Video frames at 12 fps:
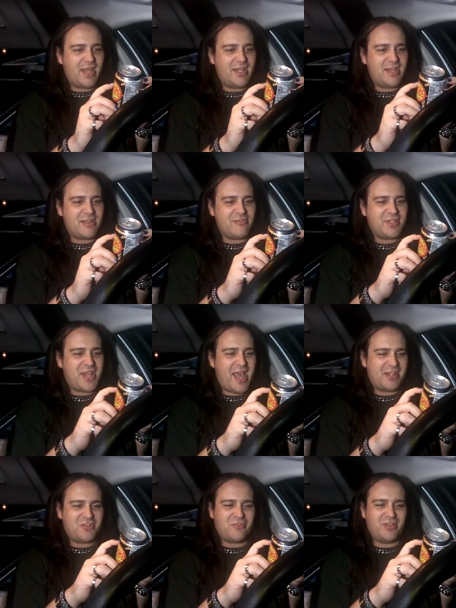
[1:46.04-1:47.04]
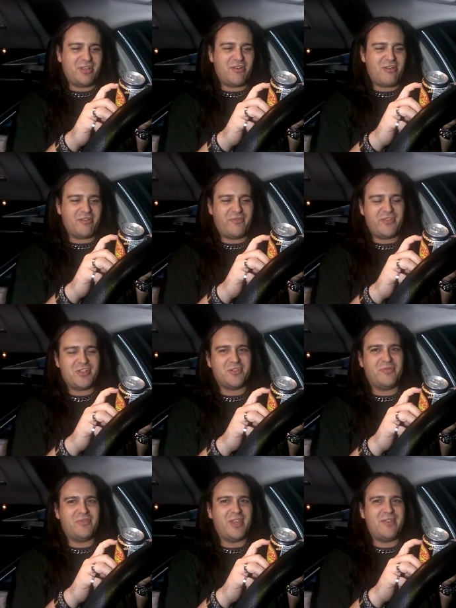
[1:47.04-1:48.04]
then it goes natural and
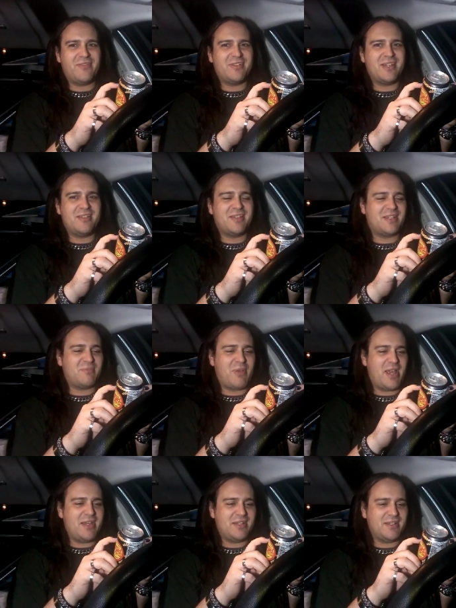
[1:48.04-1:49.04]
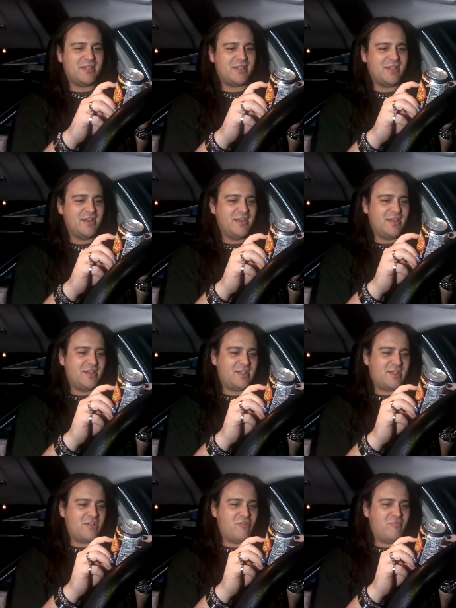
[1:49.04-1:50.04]
artificial flavors and spices.
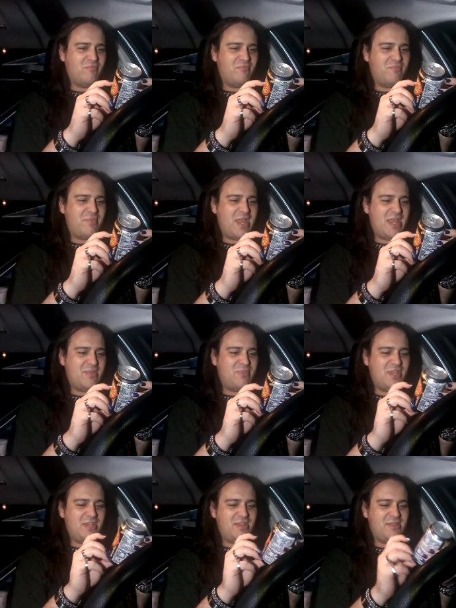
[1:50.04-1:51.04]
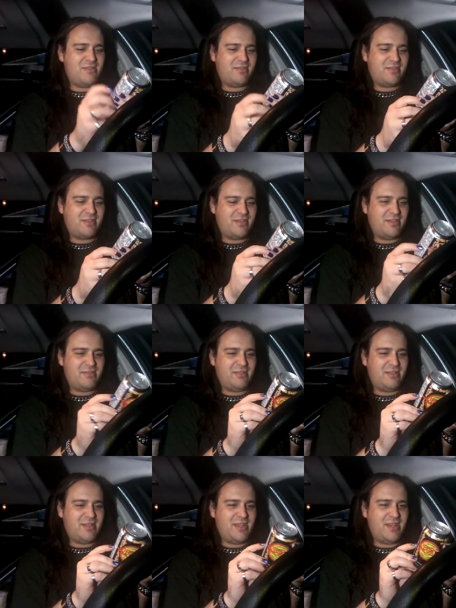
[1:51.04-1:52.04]
So maybe
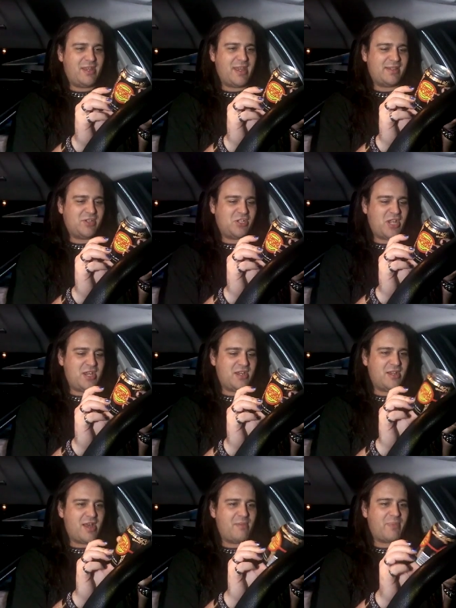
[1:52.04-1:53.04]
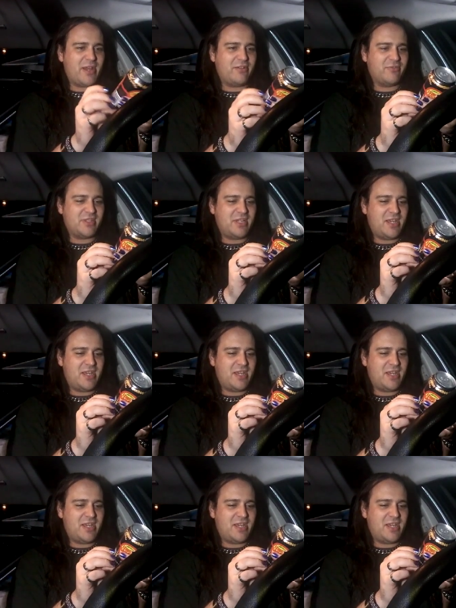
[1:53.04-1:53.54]
it gets shaken up. I don't